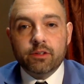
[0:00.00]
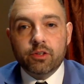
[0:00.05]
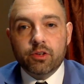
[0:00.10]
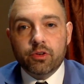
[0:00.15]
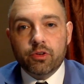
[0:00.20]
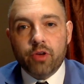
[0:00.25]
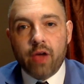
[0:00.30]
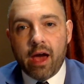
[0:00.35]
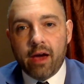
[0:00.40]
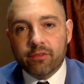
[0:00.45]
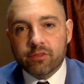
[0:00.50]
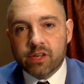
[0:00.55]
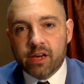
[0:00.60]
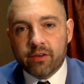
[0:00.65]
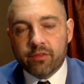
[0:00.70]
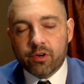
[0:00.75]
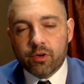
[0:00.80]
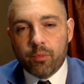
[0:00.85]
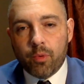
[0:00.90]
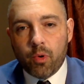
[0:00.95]
You have to
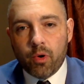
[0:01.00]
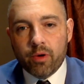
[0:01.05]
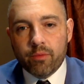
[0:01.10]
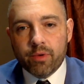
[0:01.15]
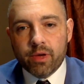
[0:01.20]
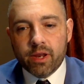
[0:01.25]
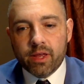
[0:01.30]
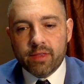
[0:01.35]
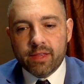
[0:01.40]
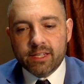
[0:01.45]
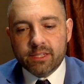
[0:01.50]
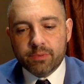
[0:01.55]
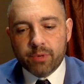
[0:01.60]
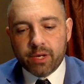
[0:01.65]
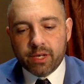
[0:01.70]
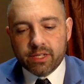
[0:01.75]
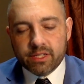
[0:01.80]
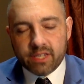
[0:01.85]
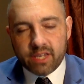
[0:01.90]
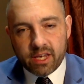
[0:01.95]
have an appointment, and that's
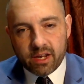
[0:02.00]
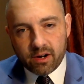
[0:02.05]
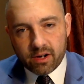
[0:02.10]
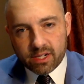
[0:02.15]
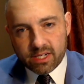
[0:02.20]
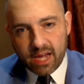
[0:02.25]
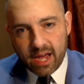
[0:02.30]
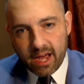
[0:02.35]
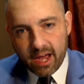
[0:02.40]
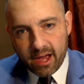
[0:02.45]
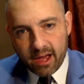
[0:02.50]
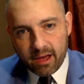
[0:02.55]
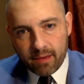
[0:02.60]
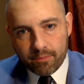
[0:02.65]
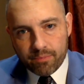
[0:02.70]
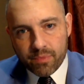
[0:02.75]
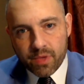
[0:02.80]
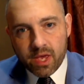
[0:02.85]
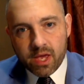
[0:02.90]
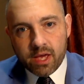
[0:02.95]
because, again, our
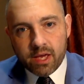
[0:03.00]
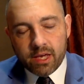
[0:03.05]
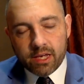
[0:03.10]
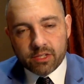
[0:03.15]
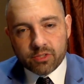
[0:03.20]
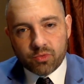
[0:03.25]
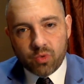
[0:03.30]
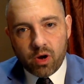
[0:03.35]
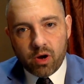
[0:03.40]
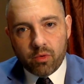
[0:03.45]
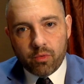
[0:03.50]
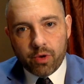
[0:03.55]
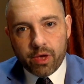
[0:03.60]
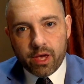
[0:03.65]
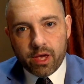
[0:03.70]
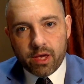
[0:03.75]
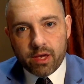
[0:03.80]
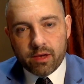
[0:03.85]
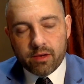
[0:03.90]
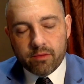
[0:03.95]
time is what
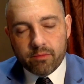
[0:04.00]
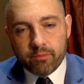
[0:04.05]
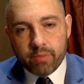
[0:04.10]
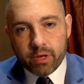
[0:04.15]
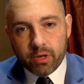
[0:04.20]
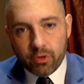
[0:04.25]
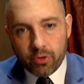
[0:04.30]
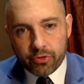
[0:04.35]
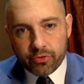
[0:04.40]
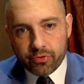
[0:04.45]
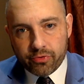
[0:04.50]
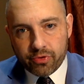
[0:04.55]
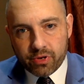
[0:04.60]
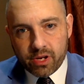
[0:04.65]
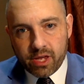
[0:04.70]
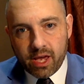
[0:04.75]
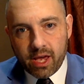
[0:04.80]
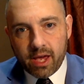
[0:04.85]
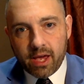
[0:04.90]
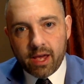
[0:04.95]
we bill through the
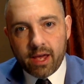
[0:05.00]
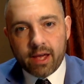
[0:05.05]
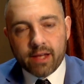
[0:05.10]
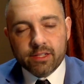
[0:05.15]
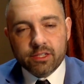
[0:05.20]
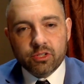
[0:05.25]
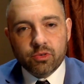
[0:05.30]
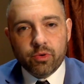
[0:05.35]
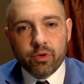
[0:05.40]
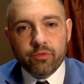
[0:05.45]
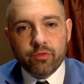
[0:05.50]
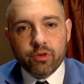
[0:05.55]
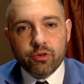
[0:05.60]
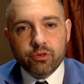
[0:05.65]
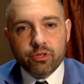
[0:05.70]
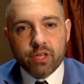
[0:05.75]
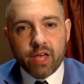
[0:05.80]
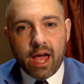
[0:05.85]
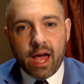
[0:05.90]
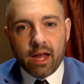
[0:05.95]
day, and so we've
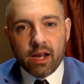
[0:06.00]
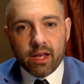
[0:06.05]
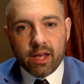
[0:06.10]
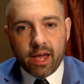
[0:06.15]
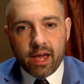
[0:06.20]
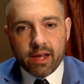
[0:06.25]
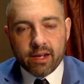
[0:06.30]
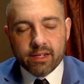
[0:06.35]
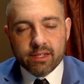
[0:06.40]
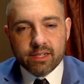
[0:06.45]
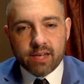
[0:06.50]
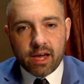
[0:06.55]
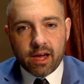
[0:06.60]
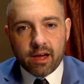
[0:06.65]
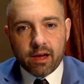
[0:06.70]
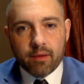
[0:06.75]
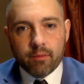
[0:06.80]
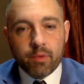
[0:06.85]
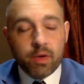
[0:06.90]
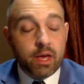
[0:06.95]
usually allocated
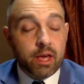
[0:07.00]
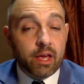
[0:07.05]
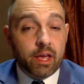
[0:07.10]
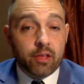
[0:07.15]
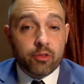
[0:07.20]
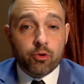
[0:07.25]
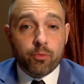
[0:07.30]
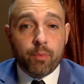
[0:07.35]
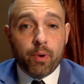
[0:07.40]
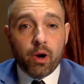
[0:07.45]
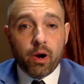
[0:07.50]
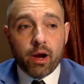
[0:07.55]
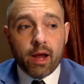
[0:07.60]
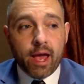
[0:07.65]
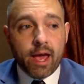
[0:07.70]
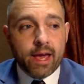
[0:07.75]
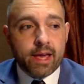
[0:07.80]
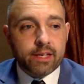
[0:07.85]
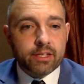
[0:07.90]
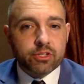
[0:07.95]
time either per
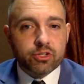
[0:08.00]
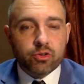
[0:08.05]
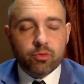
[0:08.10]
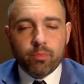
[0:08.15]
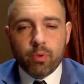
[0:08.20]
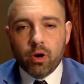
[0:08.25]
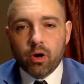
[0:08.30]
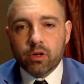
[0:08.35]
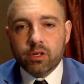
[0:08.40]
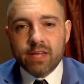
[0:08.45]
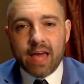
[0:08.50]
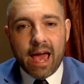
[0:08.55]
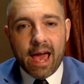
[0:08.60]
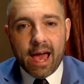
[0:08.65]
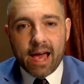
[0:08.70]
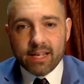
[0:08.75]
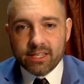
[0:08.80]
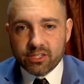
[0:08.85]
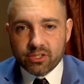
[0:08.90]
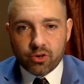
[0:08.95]
case or per
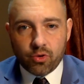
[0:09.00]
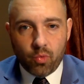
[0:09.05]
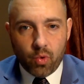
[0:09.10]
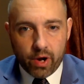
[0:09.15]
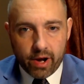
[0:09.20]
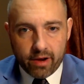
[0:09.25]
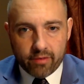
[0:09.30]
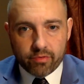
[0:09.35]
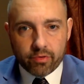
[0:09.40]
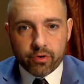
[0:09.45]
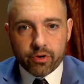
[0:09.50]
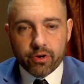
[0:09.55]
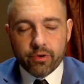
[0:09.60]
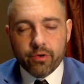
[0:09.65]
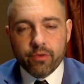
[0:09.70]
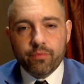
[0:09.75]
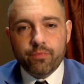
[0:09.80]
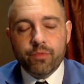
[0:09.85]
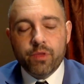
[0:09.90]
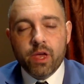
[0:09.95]
task or whatever
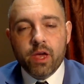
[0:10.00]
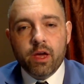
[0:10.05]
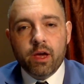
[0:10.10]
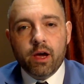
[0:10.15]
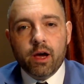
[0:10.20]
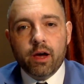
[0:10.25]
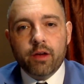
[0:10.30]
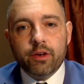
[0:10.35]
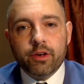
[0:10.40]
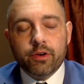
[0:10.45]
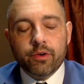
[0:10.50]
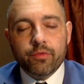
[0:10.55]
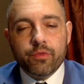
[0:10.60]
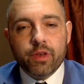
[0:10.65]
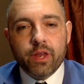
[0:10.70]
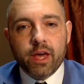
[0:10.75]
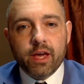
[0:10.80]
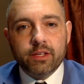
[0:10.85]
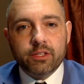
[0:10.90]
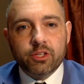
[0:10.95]
during the
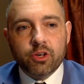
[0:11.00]
day.